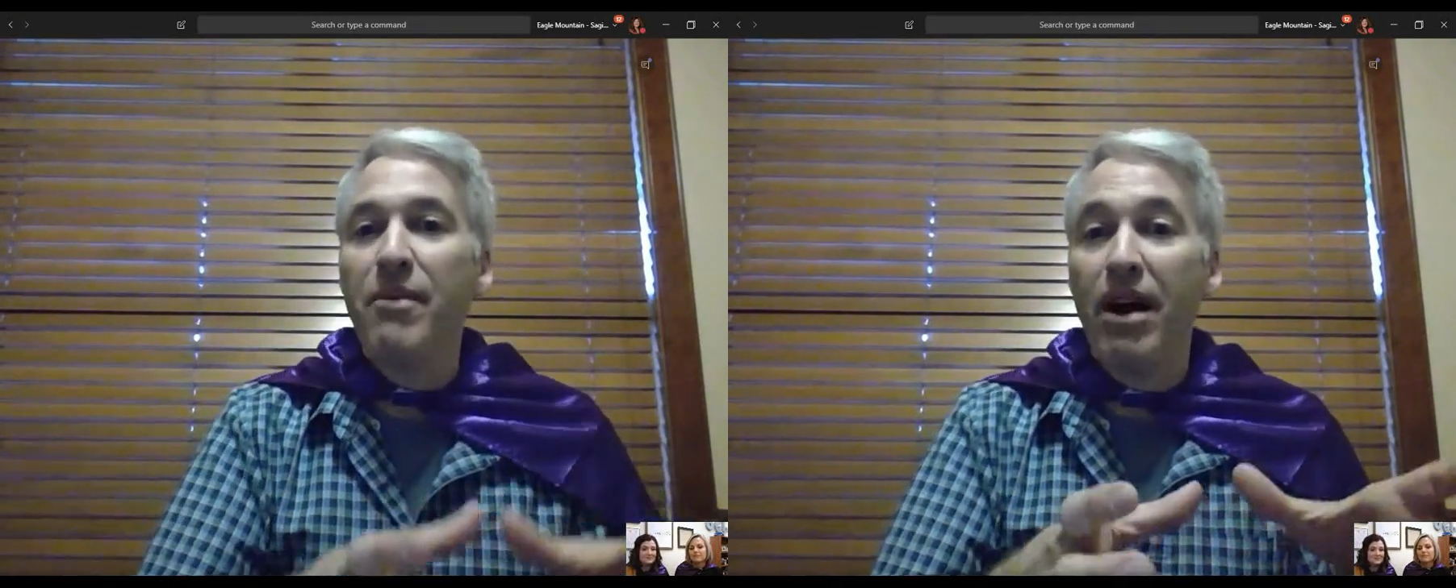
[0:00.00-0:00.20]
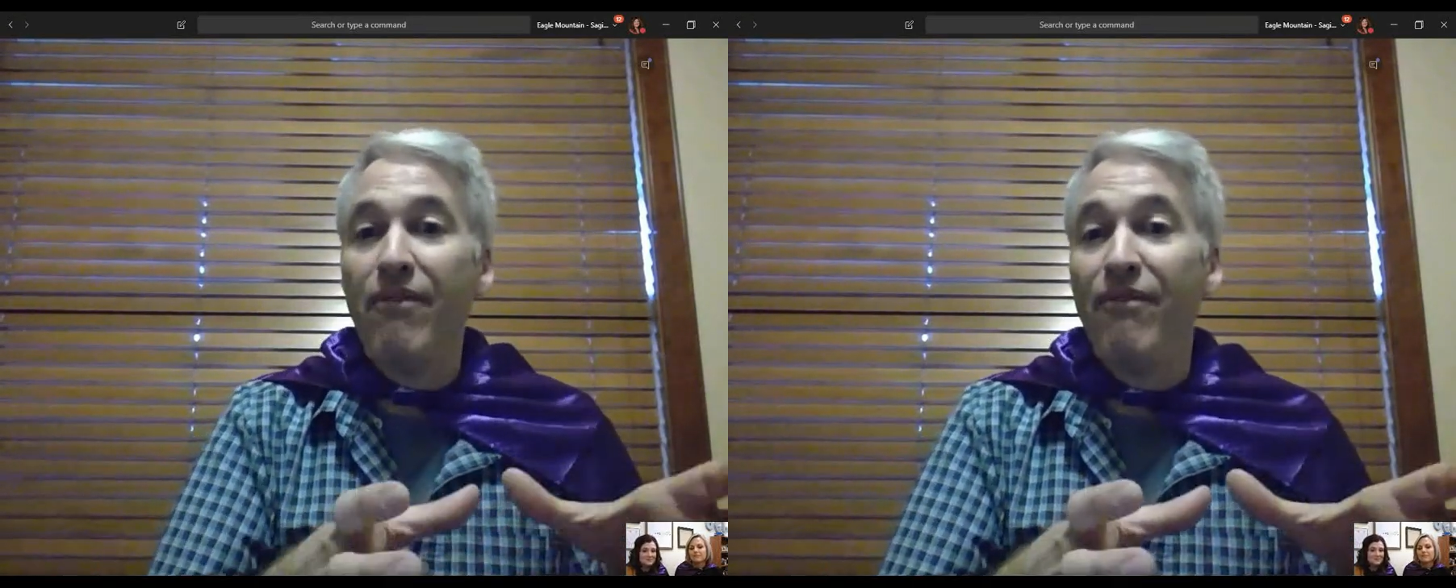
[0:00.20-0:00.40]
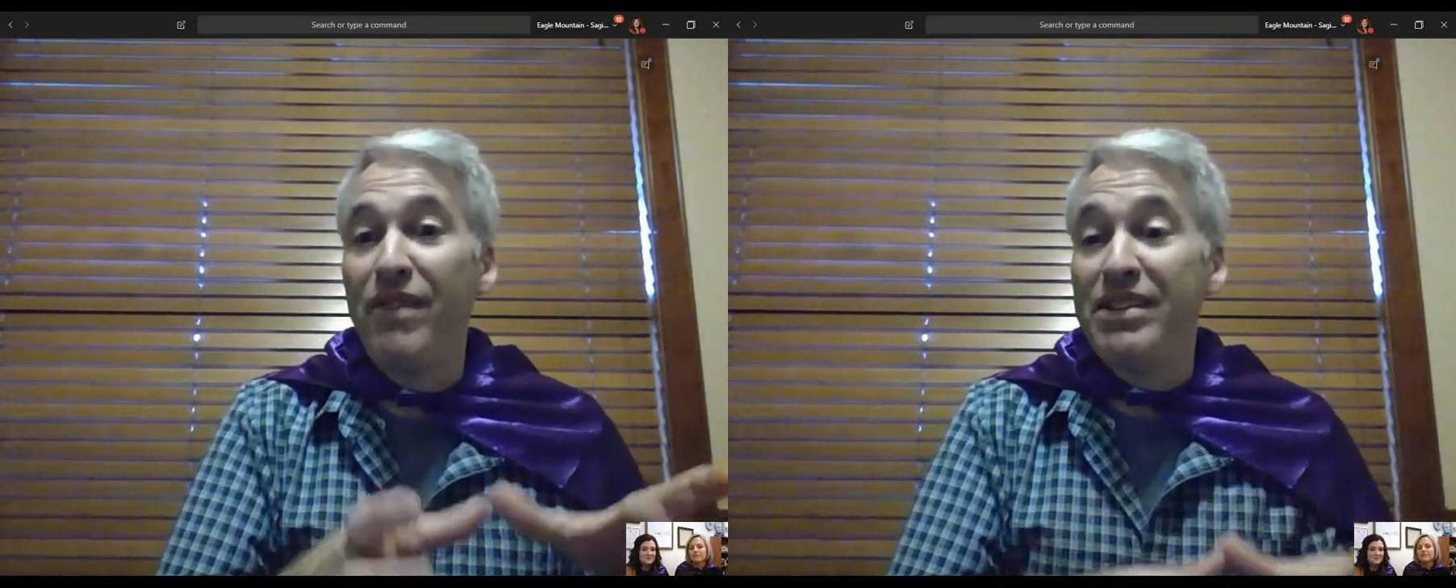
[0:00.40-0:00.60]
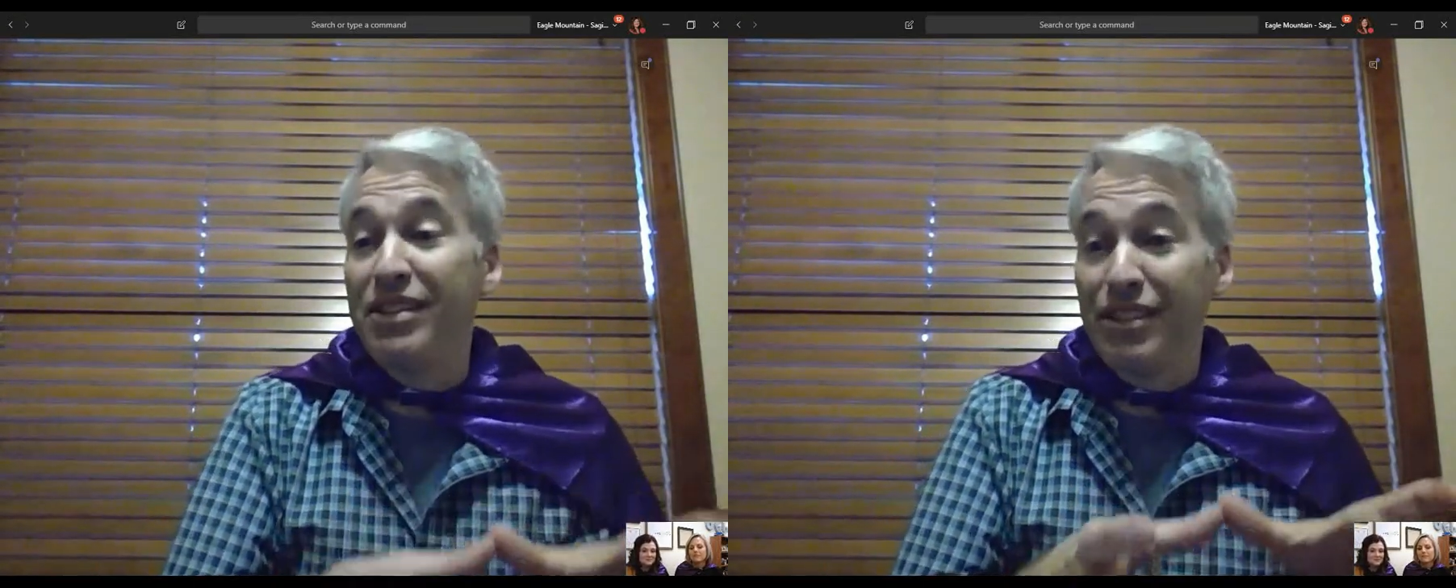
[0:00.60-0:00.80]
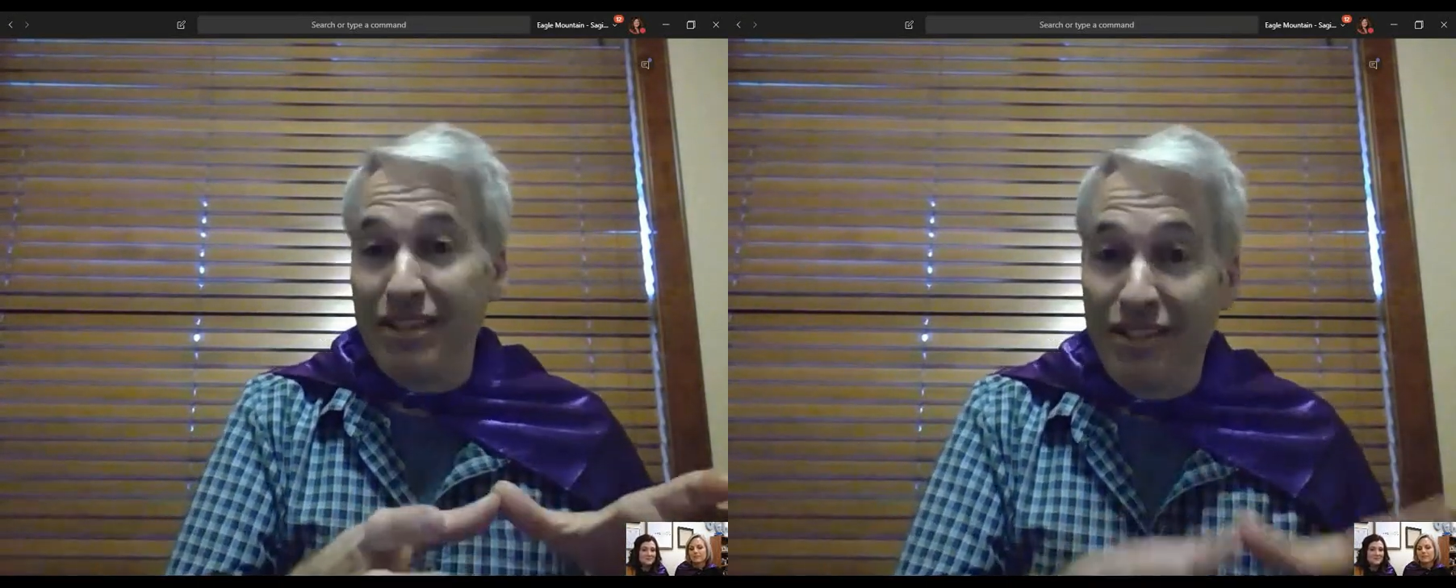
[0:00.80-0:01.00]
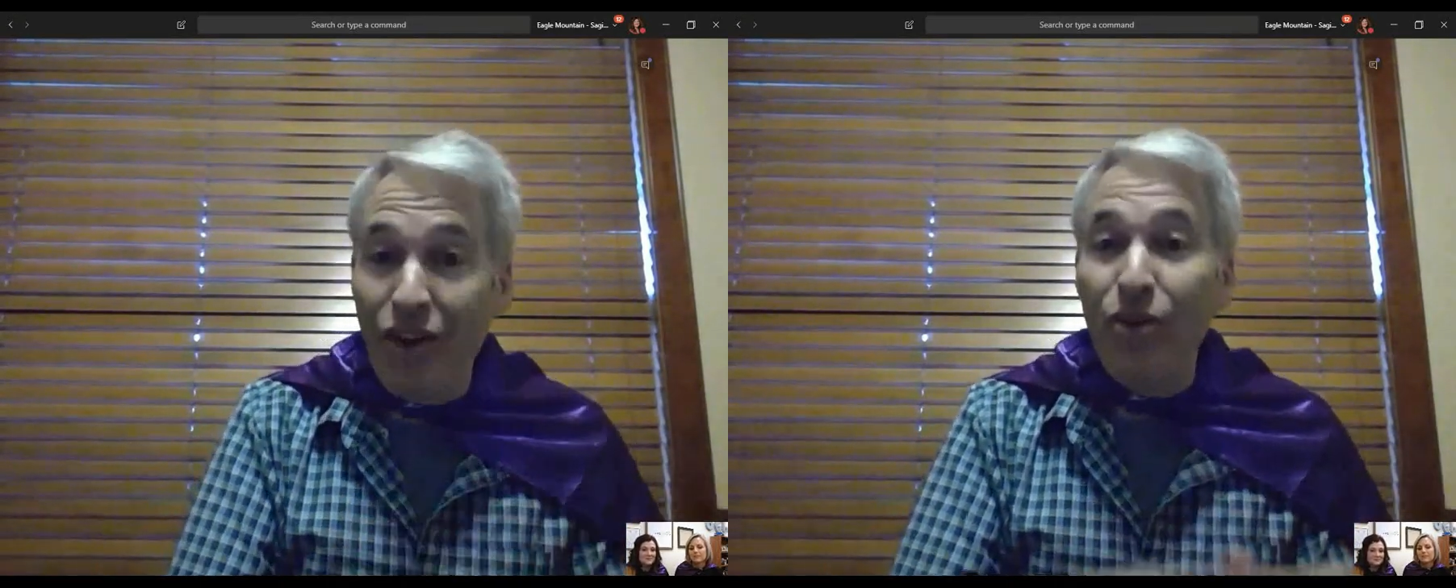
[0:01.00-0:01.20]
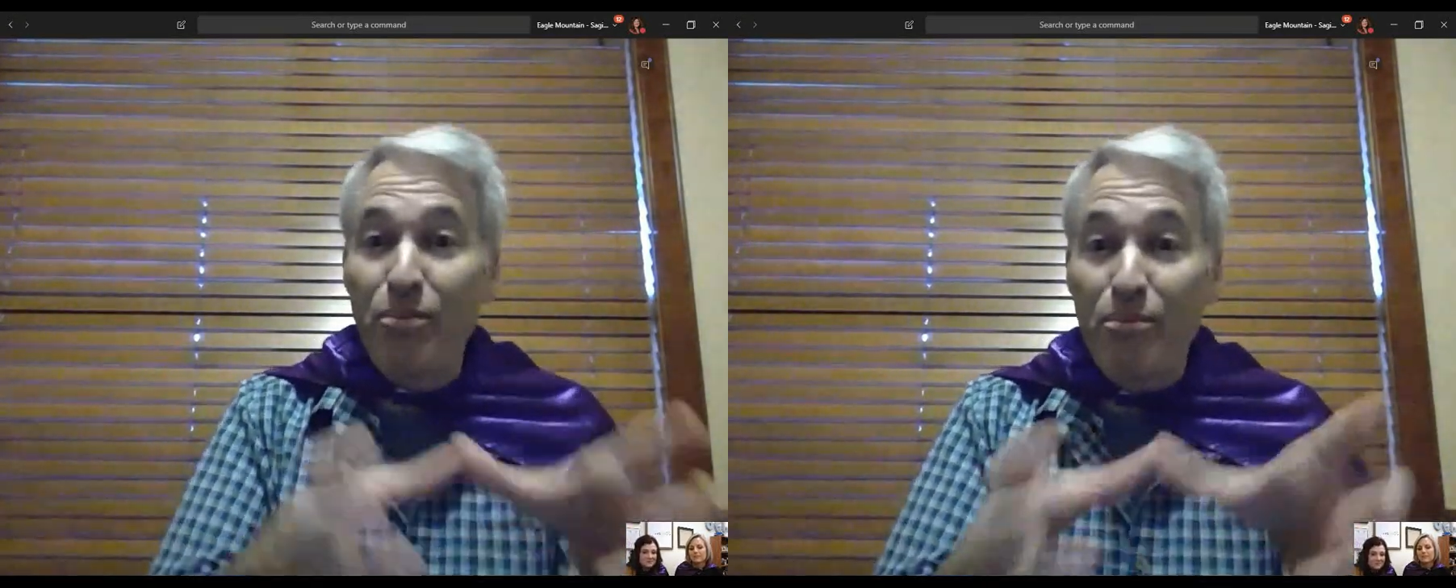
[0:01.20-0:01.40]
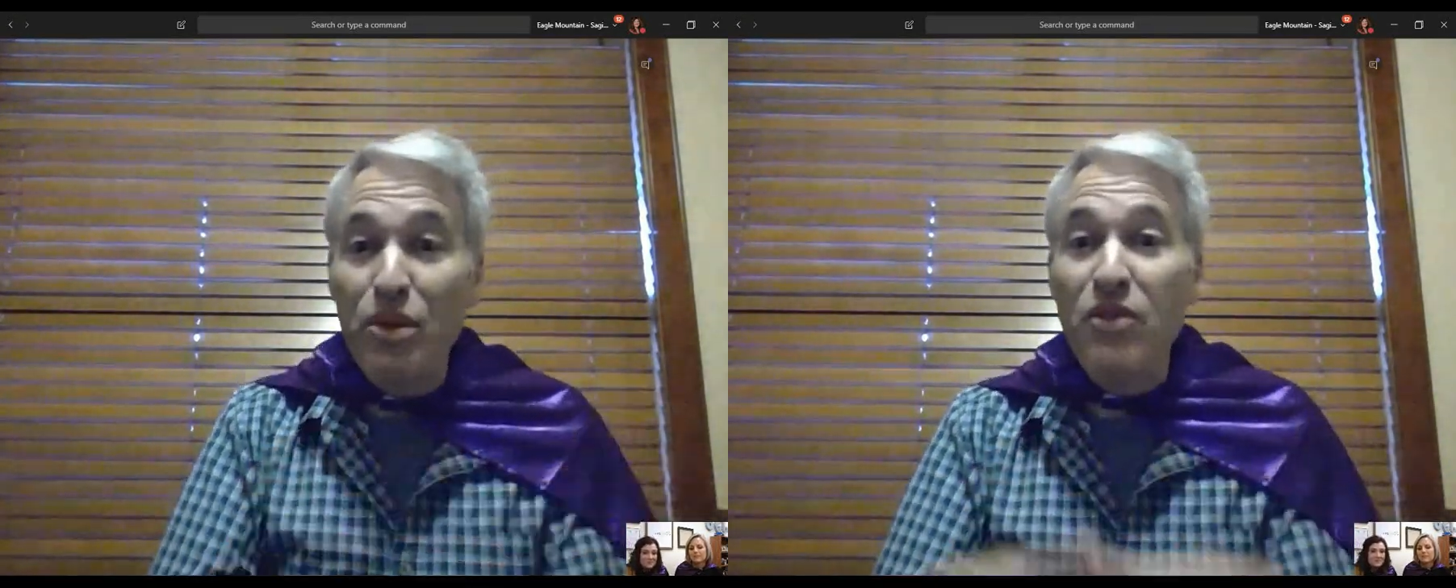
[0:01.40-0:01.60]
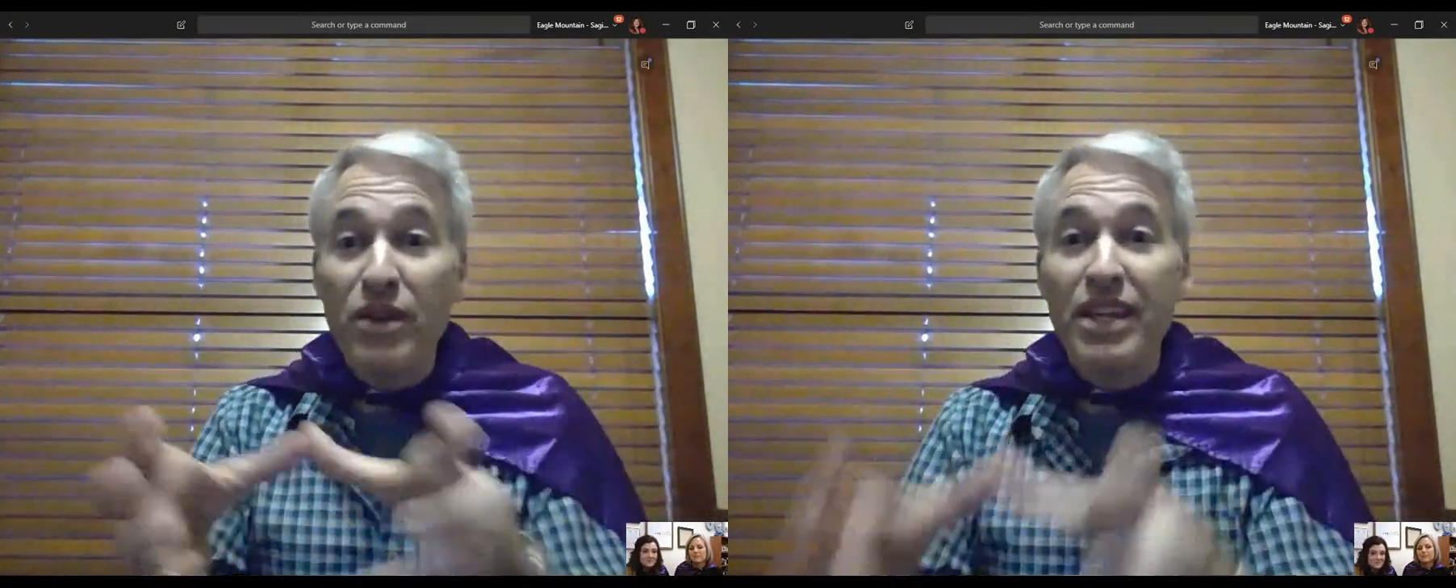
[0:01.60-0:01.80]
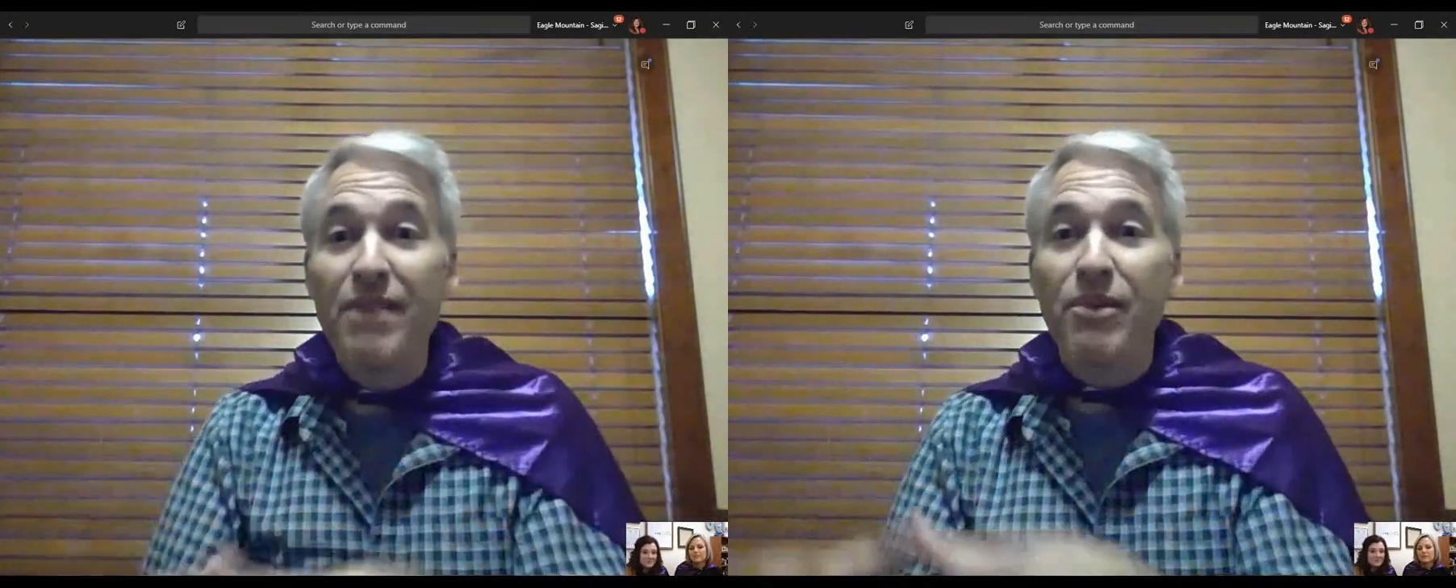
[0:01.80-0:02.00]
a physical adult move
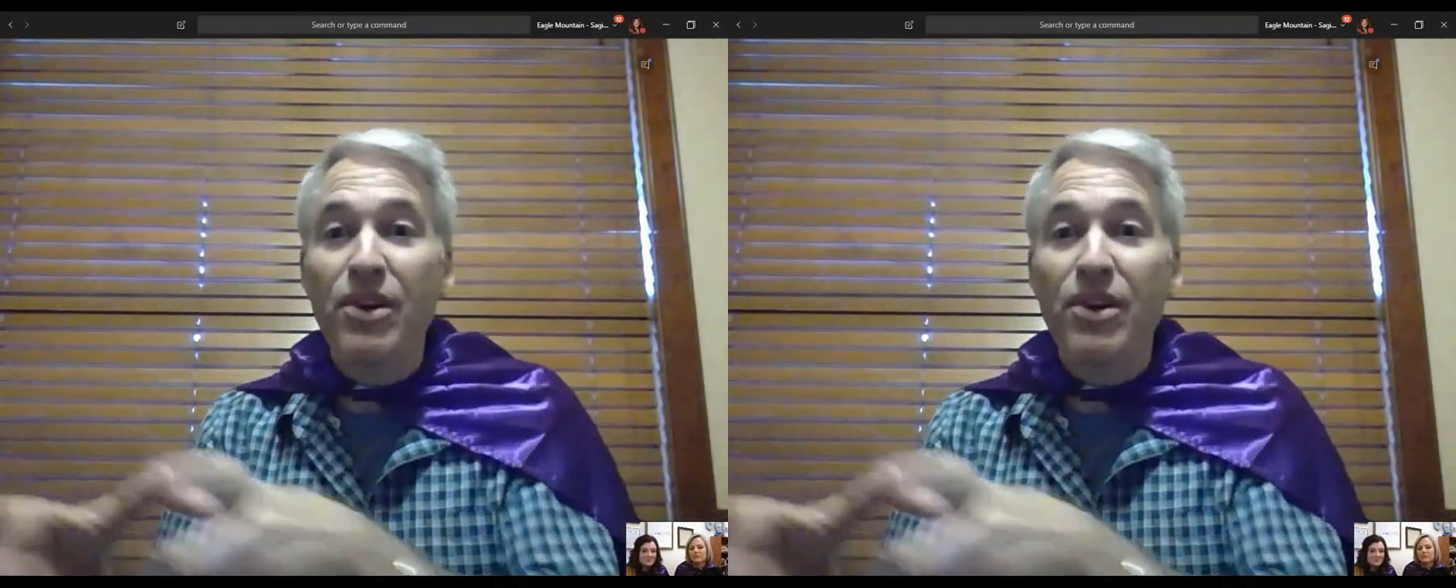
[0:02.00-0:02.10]
with him or